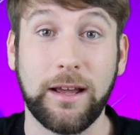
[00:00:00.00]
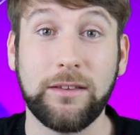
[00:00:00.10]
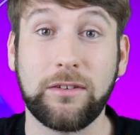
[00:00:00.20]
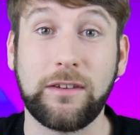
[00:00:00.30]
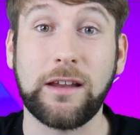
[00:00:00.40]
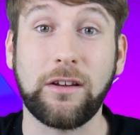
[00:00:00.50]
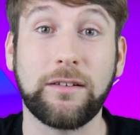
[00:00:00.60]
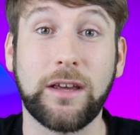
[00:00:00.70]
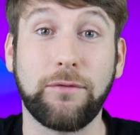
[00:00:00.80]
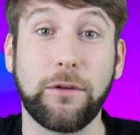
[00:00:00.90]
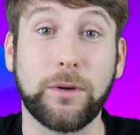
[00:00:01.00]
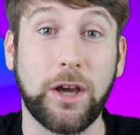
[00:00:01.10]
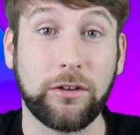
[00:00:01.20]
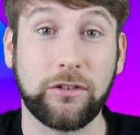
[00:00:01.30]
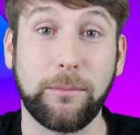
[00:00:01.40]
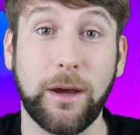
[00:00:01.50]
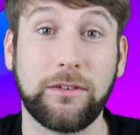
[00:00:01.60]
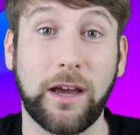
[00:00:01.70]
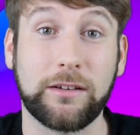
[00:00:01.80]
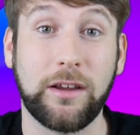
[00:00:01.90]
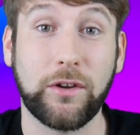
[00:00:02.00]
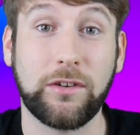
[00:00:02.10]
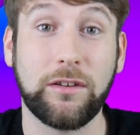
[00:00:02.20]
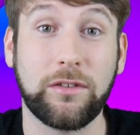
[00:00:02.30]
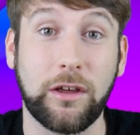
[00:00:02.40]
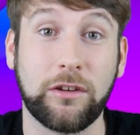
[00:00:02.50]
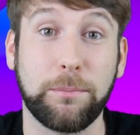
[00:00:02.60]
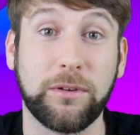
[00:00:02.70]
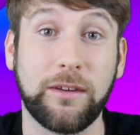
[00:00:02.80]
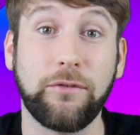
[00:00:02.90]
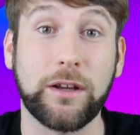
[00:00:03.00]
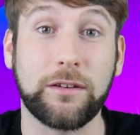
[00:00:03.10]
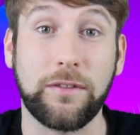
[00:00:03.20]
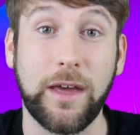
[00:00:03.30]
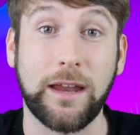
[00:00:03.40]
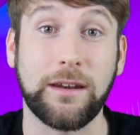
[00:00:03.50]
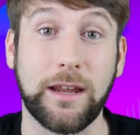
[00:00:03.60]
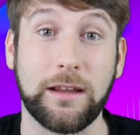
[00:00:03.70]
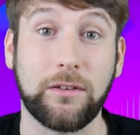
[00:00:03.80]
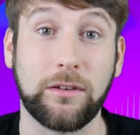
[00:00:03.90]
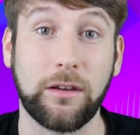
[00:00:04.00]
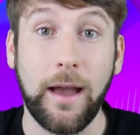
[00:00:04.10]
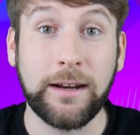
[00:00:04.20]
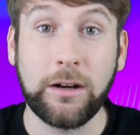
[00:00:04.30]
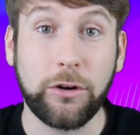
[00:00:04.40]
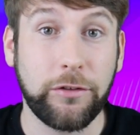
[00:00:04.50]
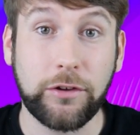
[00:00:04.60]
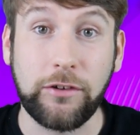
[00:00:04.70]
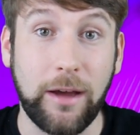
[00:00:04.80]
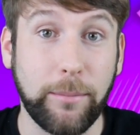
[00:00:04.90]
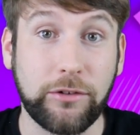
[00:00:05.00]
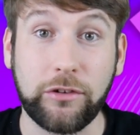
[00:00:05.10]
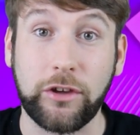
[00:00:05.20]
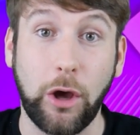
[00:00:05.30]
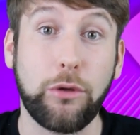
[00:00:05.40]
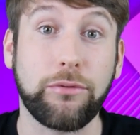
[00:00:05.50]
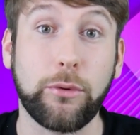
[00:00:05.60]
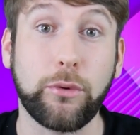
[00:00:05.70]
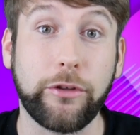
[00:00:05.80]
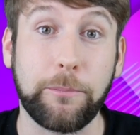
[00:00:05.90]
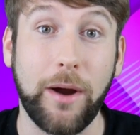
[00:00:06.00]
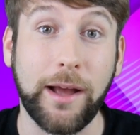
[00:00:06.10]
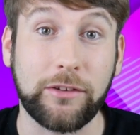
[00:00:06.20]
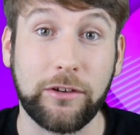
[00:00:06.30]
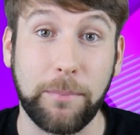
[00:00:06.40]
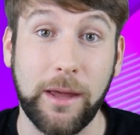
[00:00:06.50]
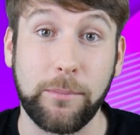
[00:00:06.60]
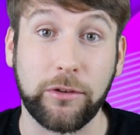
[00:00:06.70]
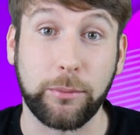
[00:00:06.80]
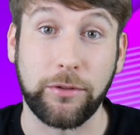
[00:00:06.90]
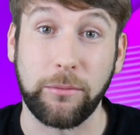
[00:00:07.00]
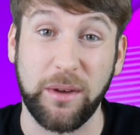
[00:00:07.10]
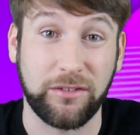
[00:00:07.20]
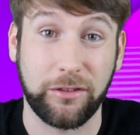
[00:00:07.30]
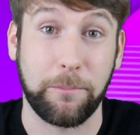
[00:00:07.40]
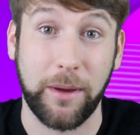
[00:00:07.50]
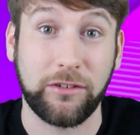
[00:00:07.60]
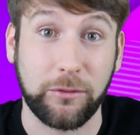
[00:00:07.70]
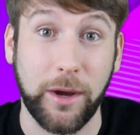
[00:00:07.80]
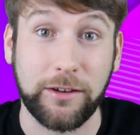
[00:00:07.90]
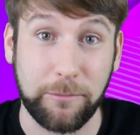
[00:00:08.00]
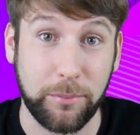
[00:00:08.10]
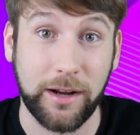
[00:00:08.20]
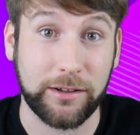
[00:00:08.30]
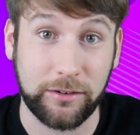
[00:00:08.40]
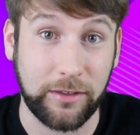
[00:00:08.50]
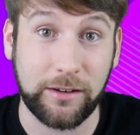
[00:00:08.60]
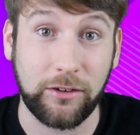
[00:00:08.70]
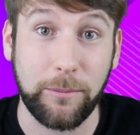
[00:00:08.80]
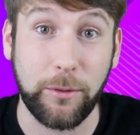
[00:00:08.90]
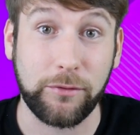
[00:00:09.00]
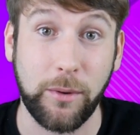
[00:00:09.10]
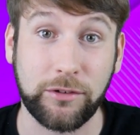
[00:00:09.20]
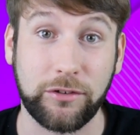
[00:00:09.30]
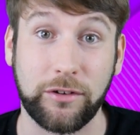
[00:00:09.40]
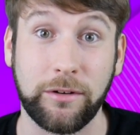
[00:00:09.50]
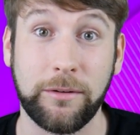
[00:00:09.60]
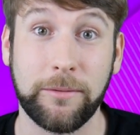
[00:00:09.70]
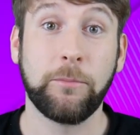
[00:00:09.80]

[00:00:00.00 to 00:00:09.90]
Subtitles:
Instead, I give them customized activities that are specific to their needs. And a lot of the time I just go through all the practice papers with them. It's the best way to practice that type of question.